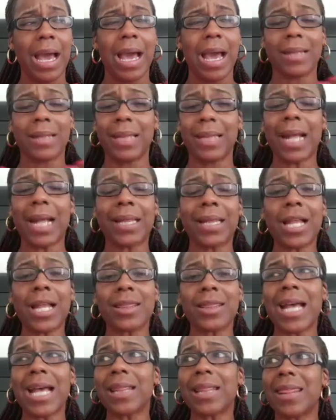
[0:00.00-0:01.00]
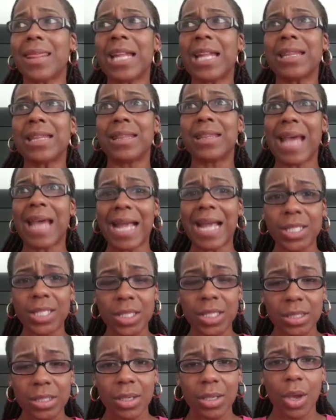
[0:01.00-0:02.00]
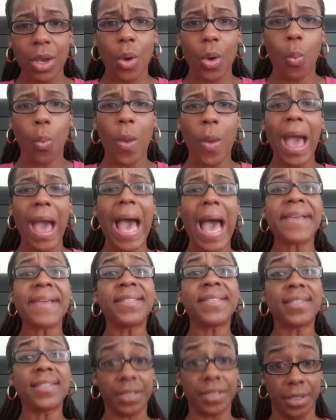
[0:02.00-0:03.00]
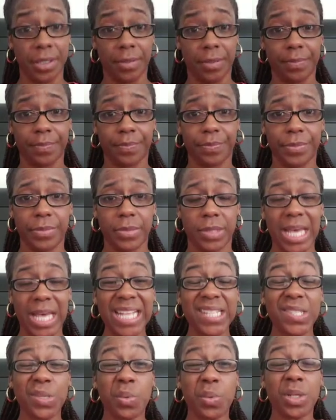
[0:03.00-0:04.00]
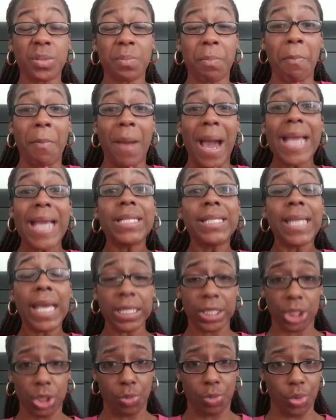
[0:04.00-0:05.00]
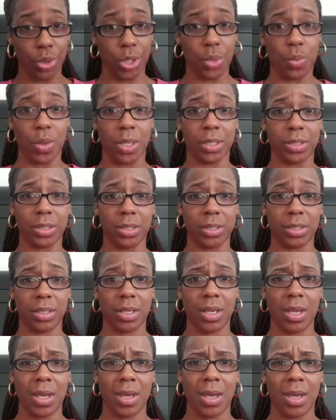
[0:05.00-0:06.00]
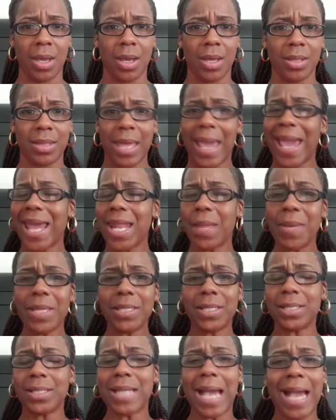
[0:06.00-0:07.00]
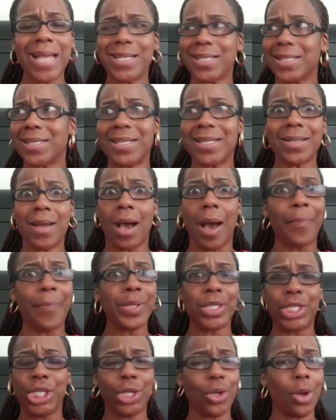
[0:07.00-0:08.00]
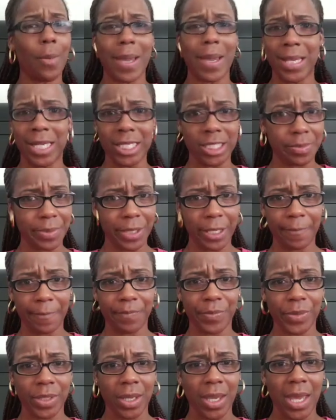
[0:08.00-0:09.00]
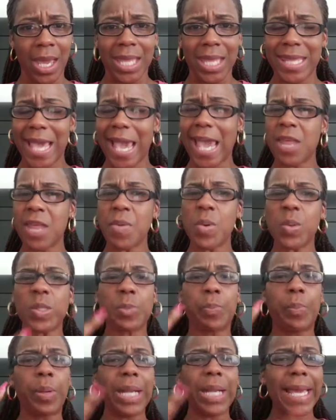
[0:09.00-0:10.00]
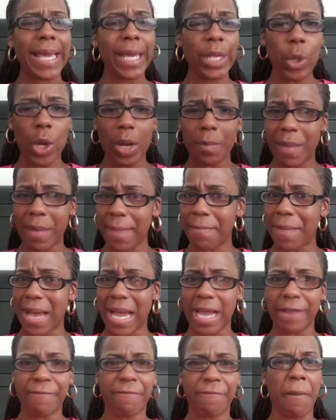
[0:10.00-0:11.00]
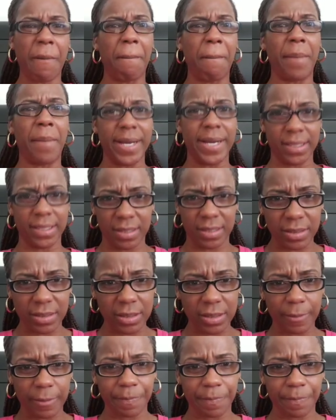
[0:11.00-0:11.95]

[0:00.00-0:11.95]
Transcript: That that that that that's where I stood. That's what my testimony was. The enemy didn't I just didn't up and cheat on my husband. The enemy was playing on my mind for months.